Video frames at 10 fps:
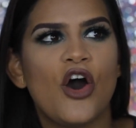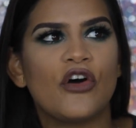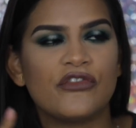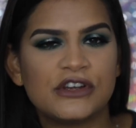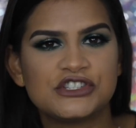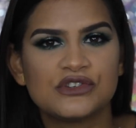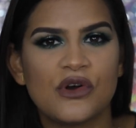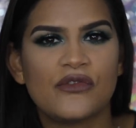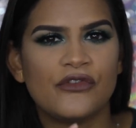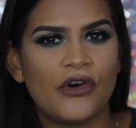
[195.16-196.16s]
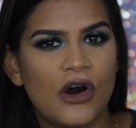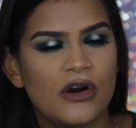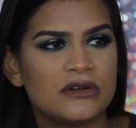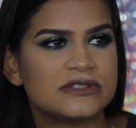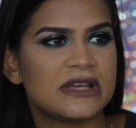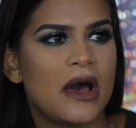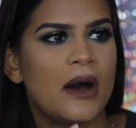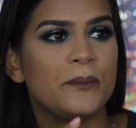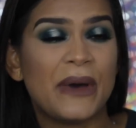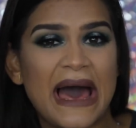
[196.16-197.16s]
original Vault
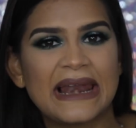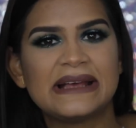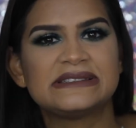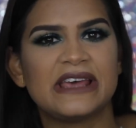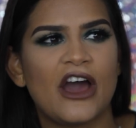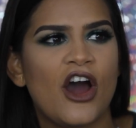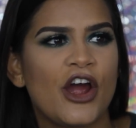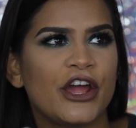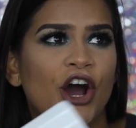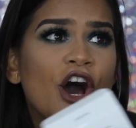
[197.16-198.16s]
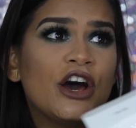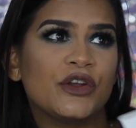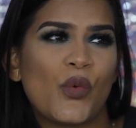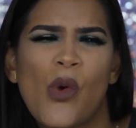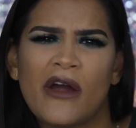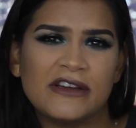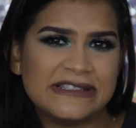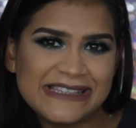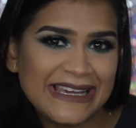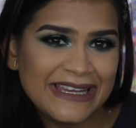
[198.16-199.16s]
palettes are on
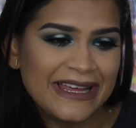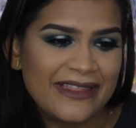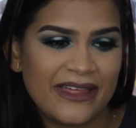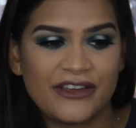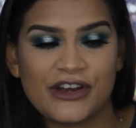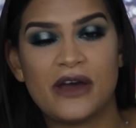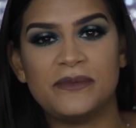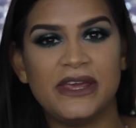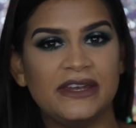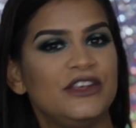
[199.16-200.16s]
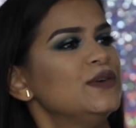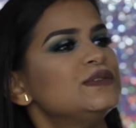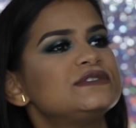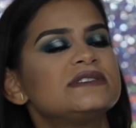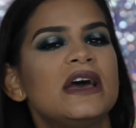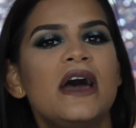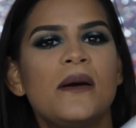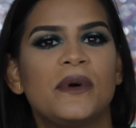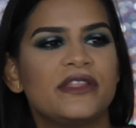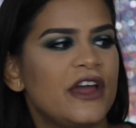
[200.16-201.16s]
quarantine, that they're not being used,
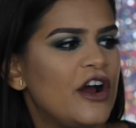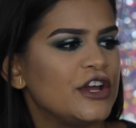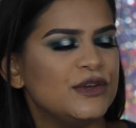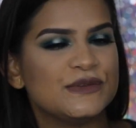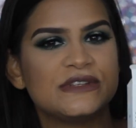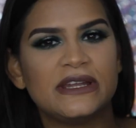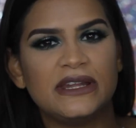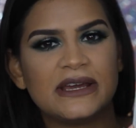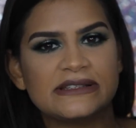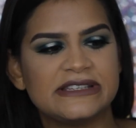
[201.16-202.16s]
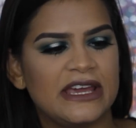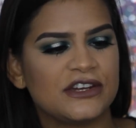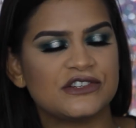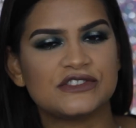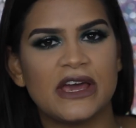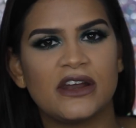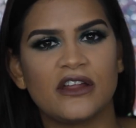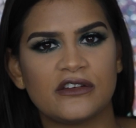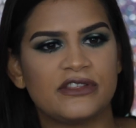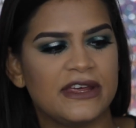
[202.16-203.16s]
but they are using the containers and
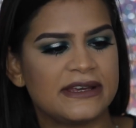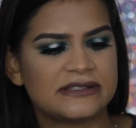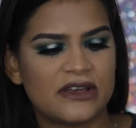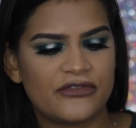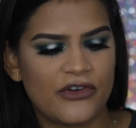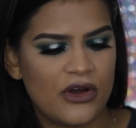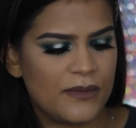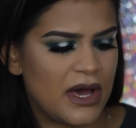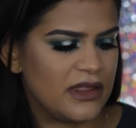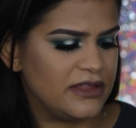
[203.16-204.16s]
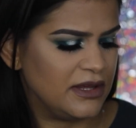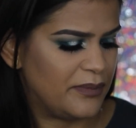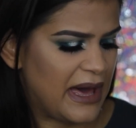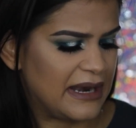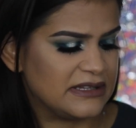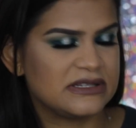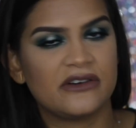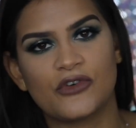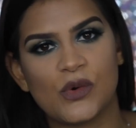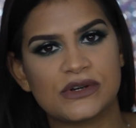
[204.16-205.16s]
other things from the palettes.
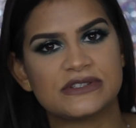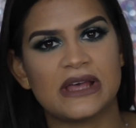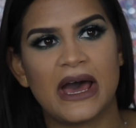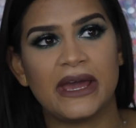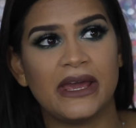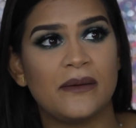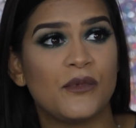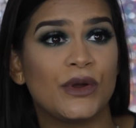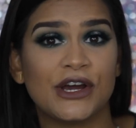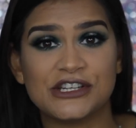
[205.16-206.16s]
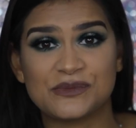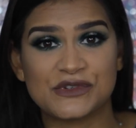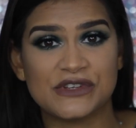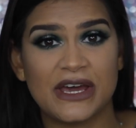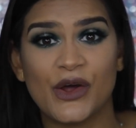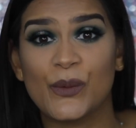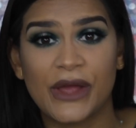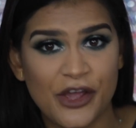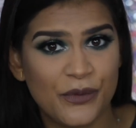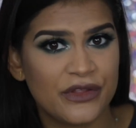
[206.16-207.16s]
Of course, I am 100%
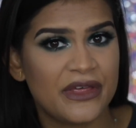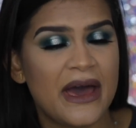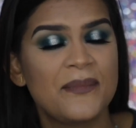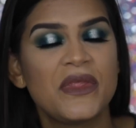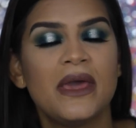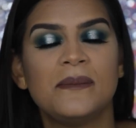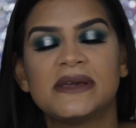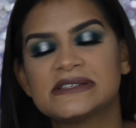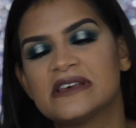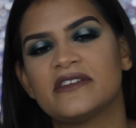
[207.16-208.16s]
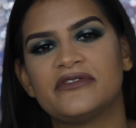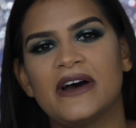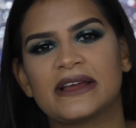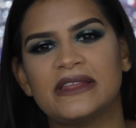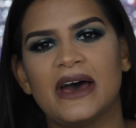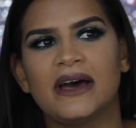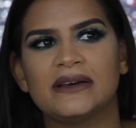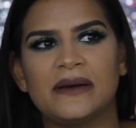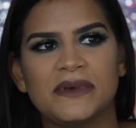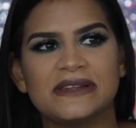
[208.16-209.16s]
okay with that because of the fact
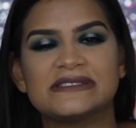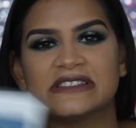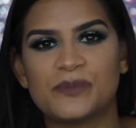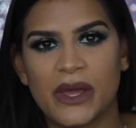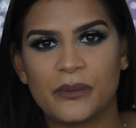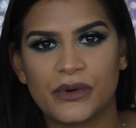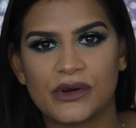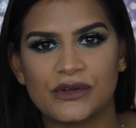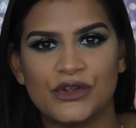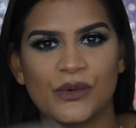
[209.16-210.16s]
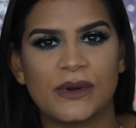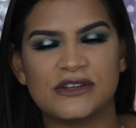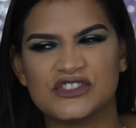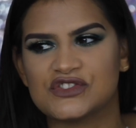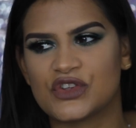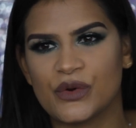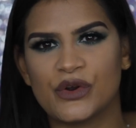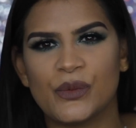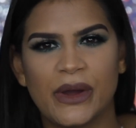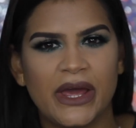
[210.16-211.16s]
that, I mean, this is paper. You don't want to just throw it
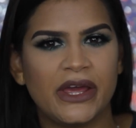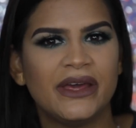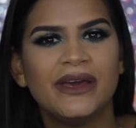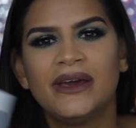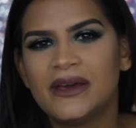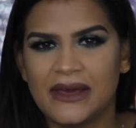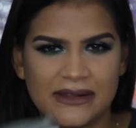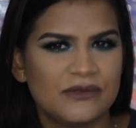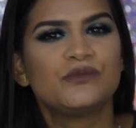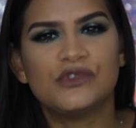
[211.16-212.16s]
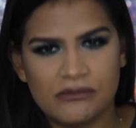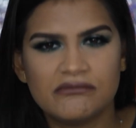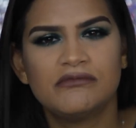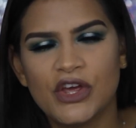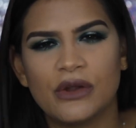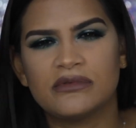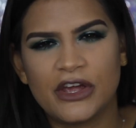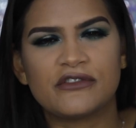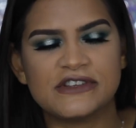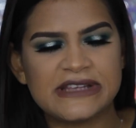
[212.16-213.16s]
away. You know,
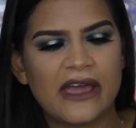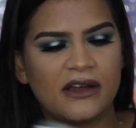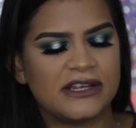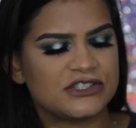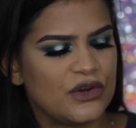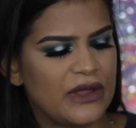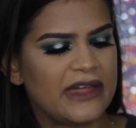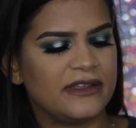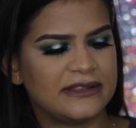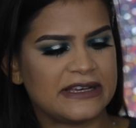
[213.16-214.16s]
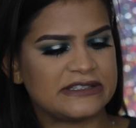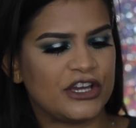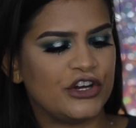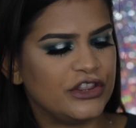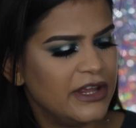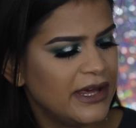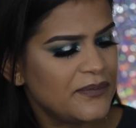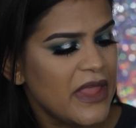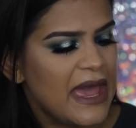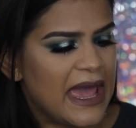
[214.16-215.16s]
they're recycling, so I think that's a good
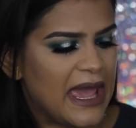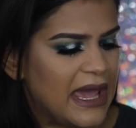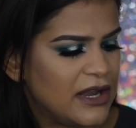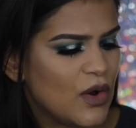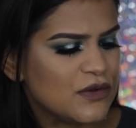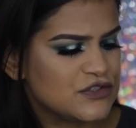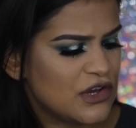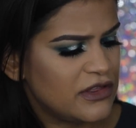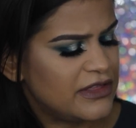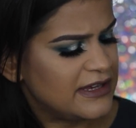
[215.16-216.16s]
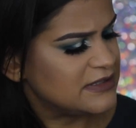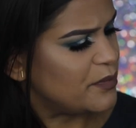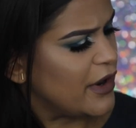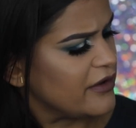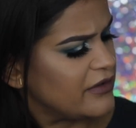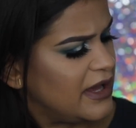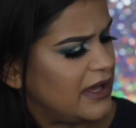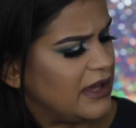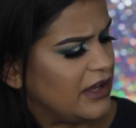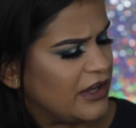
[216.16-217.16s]
thing. And also this part right
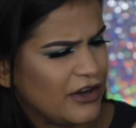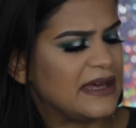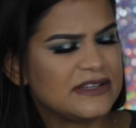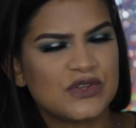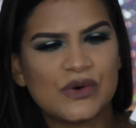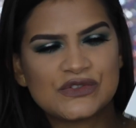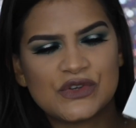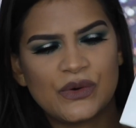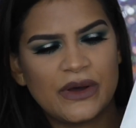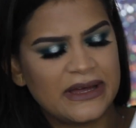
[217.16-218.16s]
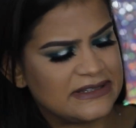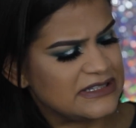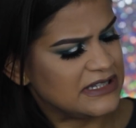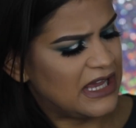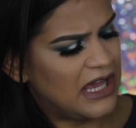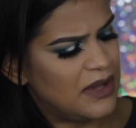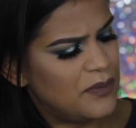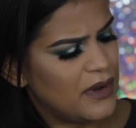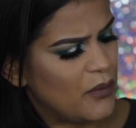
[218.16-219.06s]
here, that is also a tape